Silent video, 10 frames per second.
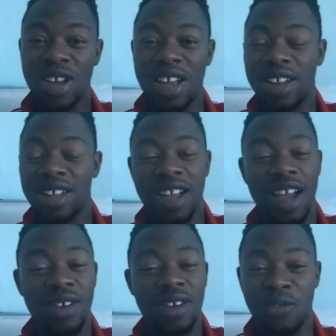get got
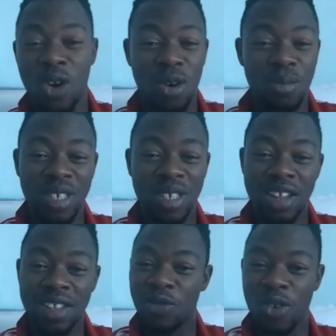the forms,
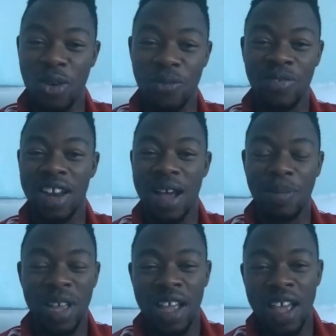intake forms fill up,